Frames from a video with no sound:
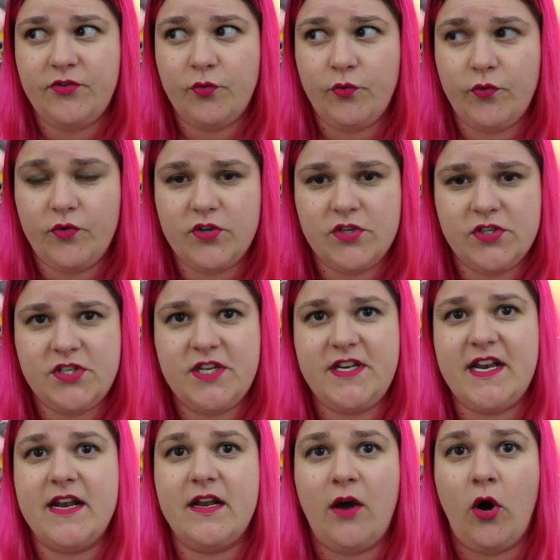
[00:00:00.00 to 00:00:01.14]
she needed a
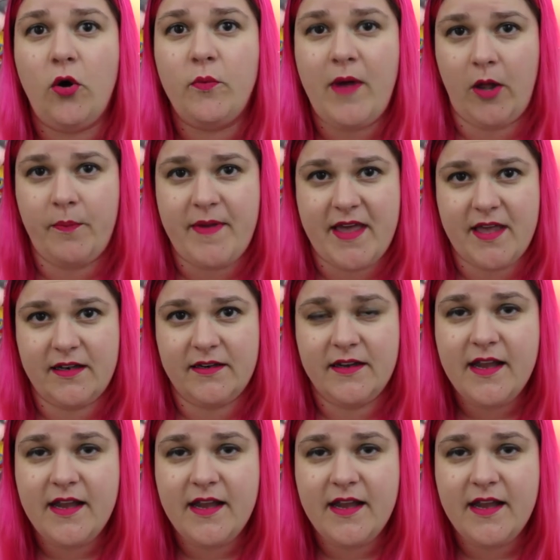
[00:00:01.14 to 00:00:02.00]
home help aide.